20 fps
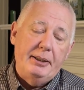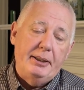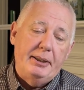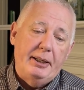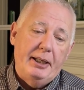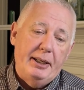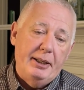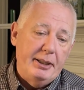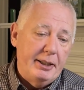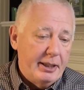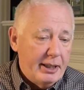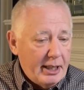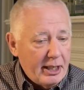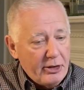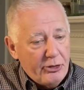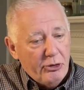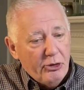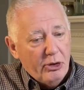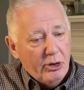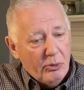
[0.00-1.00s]
and then I
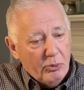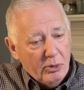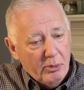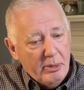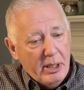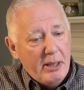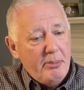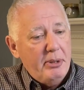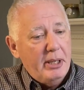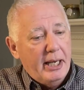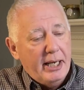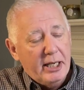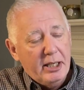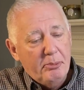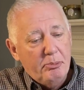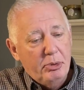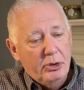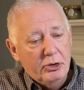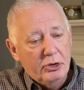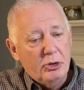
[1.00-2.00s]
thought, well, maybe I
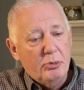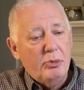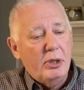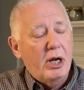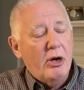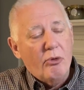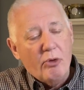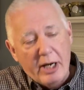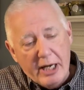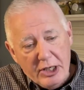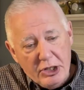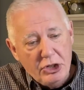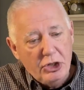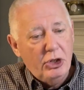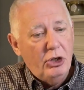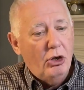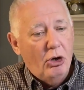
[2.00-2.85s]
could put some narration